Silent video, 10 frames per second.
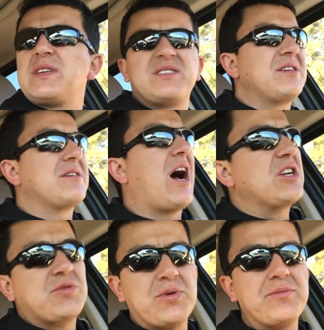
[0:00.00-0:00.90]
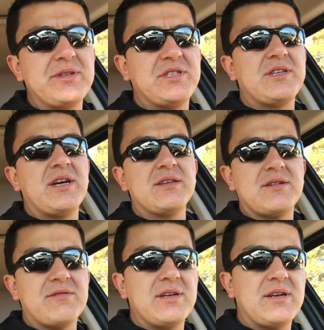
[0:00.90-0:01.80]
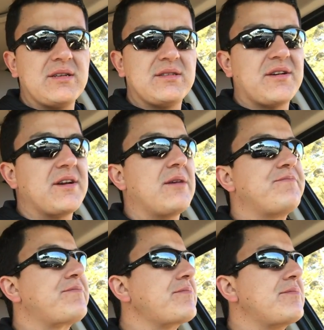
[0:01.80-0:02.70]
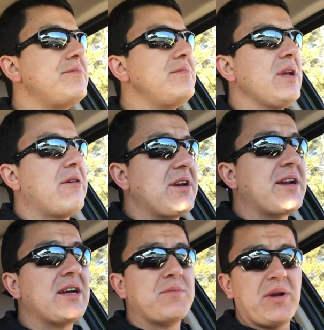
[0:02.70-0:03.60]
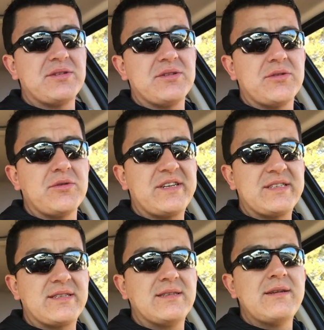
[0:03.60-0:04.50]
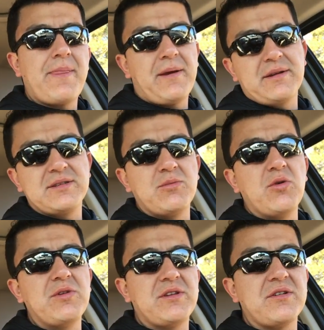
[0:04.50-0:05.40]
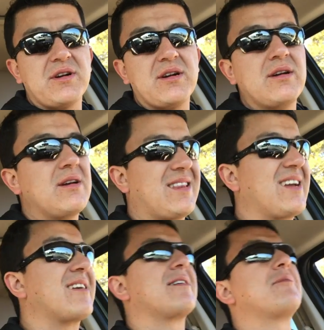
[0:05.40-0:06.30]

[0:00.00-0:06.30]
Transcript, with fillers: it's near ashburn virginia it's a really nice area really nice places to eat and there's a movie theater theater